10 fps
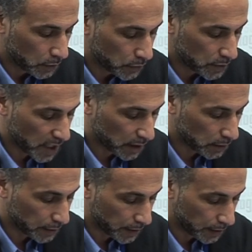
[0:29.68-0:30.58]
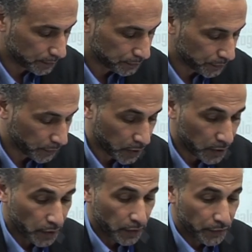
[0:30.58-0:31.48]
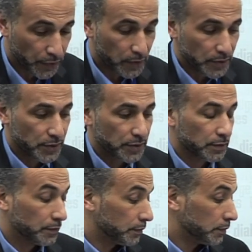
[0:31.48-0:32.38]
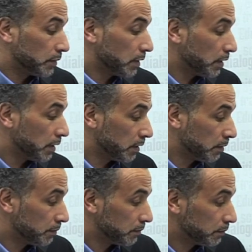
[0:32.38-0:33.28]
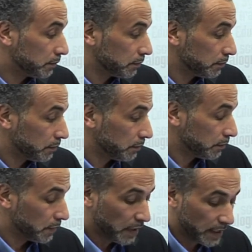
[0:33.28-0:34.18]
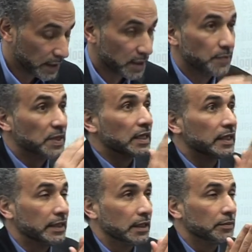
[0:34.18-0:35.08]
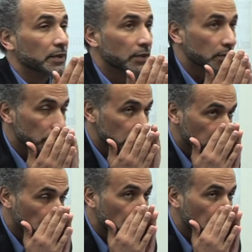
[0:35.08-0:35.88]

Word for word: to tackle here. First, um, let us be clear because